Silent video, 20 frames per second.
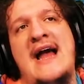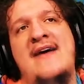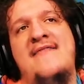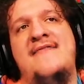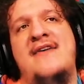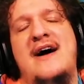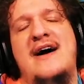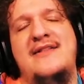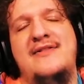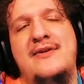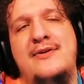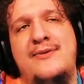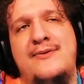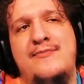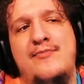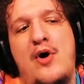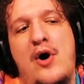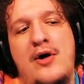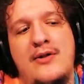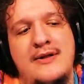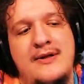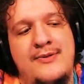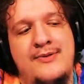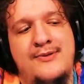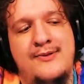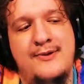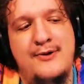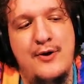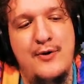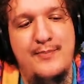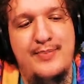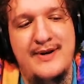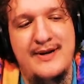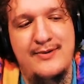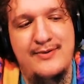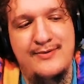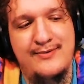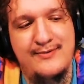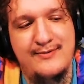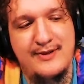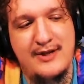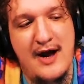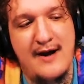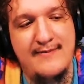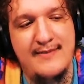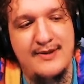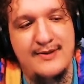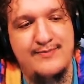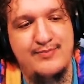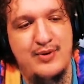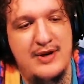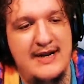have the smallest, stupidest, dumbest